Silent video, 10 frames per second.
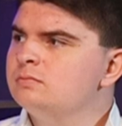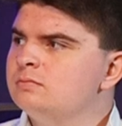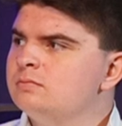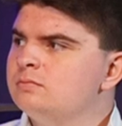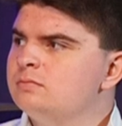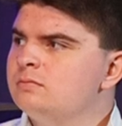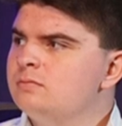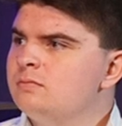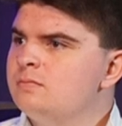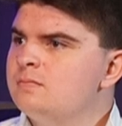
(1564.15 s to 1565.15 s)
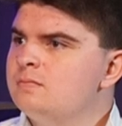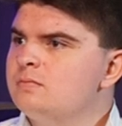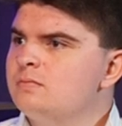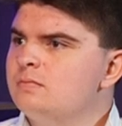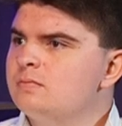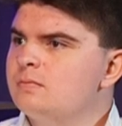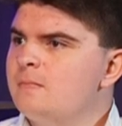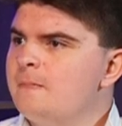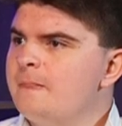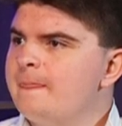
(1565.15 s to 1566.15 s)

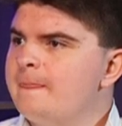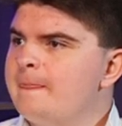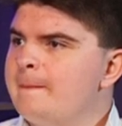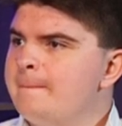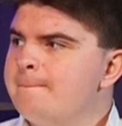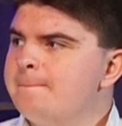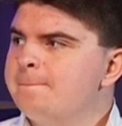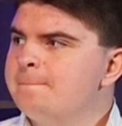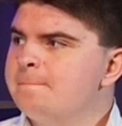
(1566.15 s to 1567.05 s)
No words are spoken by the person on screen.